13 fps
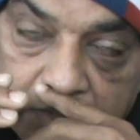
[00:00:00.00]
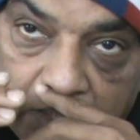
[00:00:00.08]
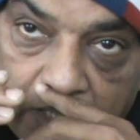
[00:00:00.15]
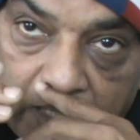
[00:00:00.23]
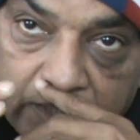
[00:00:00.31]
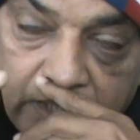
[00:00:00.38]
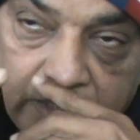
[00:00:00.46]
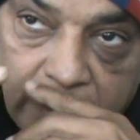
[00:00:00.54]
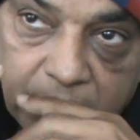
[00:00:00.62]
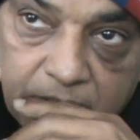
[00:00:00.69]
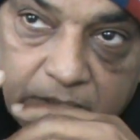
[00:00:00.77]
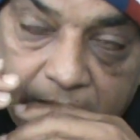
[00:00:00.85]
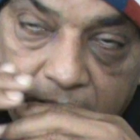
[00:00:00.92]
I think
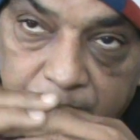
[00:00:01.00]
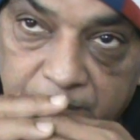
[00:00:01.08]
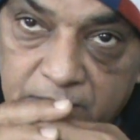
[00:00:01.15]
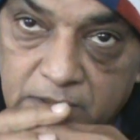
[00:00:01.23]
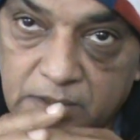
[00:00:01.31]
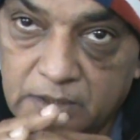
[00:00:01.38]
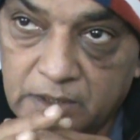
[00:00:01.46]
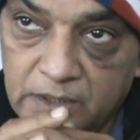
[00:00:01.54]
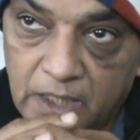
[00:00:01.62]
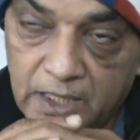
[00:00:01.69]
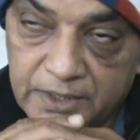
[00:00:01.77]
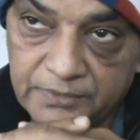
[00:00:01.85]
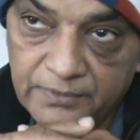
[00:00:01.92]
his name is
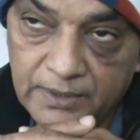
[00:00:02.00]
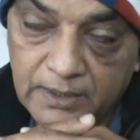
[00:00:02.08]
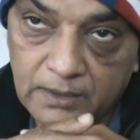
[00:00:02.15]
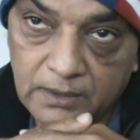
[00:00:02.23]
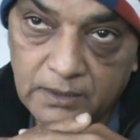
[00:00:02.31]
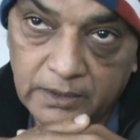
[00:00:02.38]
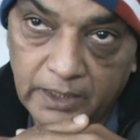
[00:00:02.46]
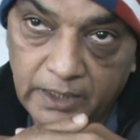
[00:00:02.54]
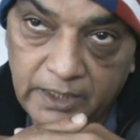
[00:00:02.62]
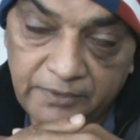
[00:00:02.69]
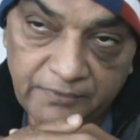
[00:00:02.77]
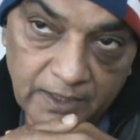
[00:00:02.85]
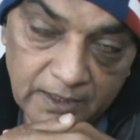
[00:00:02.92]
Yahshua,
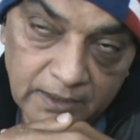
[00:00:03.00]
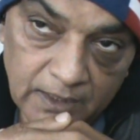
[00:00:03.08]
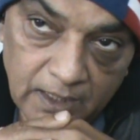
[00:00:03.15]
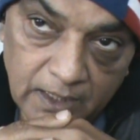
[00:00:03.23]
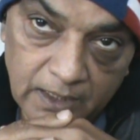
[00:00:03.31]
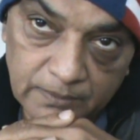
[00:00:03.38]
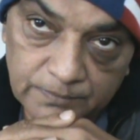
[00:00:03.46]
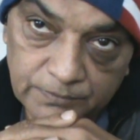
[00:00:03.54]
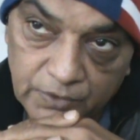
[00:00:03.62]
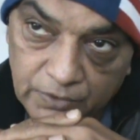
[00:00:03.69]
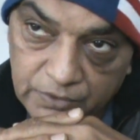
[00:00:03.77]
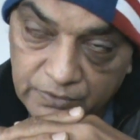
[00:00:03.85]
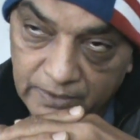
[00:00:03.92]
Ivan, or
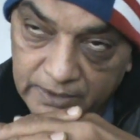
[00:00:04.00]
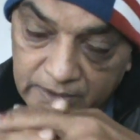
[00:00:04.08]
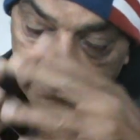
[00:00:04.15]
Joshua is